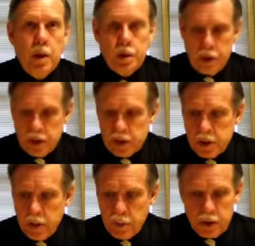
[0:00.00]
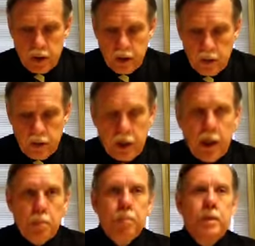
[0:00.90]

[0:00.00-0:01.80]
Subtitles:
this particular tape.